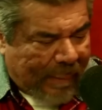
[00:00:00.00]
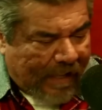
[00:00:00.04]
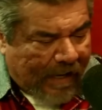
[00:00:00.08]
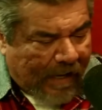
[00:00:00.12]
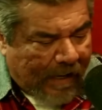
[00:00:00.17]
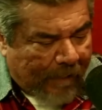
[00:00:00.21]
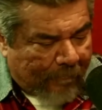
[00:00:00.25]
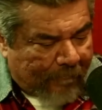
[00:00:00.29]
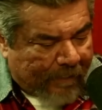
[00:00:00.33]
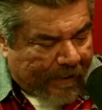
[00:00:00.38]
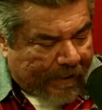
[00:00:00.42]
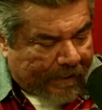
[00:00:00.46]

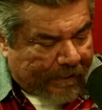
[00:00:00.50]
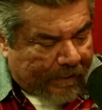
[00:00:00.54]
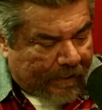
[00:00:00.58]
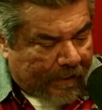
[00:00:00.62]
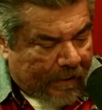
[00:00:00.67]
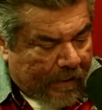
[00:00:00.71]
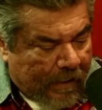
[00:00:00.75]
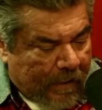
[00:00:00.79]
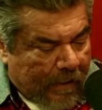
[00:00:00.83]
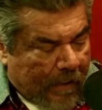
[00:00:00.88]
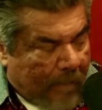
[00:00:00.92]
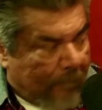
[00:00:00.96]
but
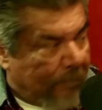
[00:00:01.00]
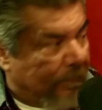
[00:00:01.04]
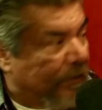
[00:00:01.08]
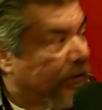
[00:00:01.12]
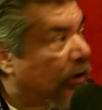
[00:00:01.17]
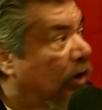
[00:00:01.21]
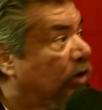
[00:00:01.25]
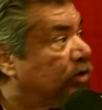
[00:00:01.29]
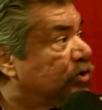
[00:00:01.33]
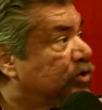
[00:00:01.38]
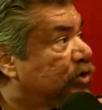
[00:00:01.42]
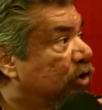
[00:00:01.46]

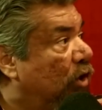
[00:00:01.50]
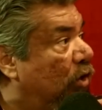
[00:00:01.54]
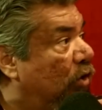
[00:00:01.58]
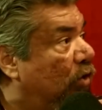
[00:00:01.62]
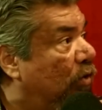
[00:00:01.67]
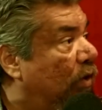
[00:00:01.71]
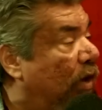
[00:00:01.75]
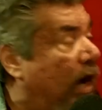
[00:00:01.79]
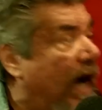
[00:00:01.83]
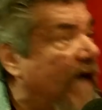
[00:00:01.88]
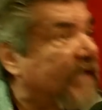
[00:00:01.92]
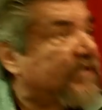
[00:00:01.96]

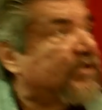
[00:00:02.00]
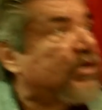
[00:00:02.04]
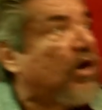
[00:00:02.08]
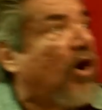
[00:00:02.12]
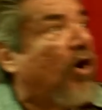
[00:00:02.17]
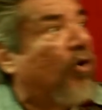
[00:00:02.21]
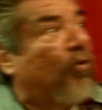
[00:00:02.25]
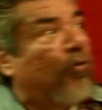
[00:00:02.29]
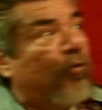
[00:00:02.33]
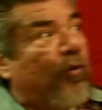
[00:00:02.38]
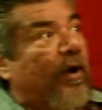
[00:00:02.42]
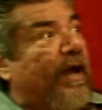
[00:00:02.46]
also, I
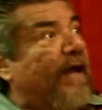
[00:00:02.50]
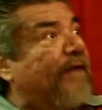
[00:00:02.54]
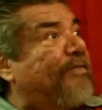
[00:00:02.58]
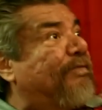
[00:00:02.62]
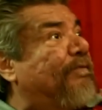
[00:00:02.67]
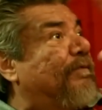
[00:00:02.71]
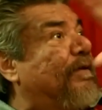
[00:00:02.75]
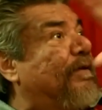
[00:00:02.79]
saw a red